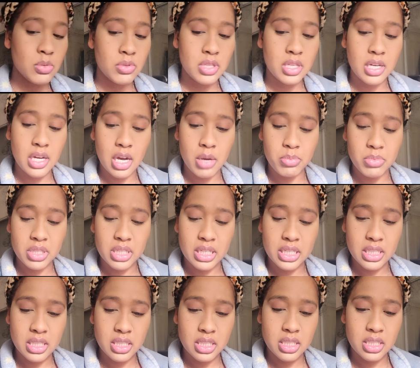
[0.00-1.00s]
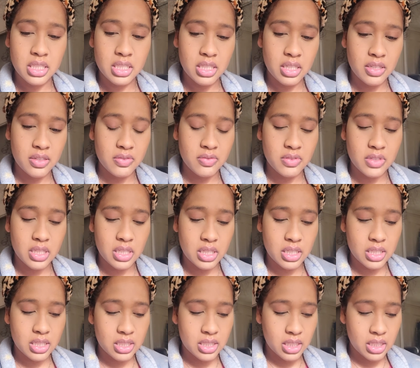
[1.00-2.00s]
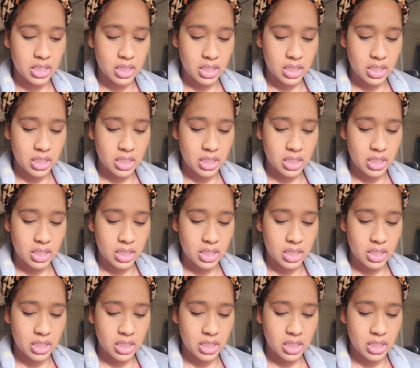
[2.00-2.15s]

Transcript: with a combination of the